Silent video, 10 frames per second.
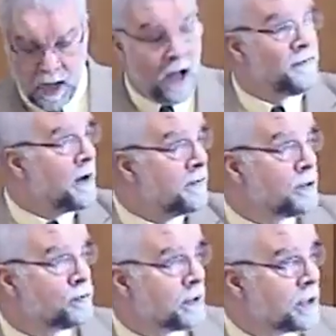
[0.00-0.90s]
of other
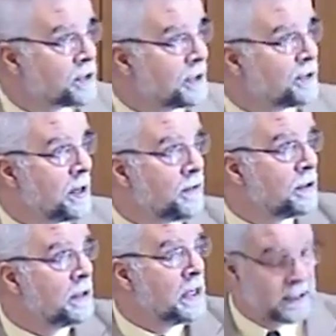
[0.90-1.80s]
traditions and
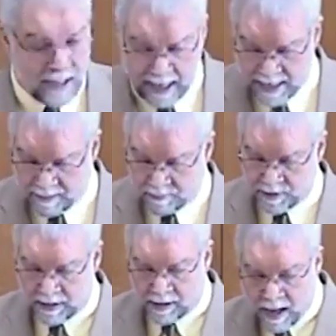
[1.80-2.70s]
other times
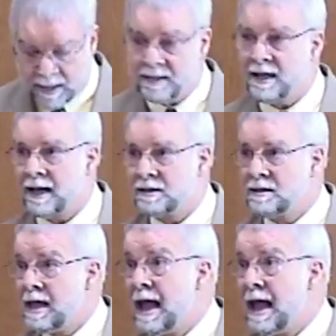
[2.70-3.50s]
and contexts.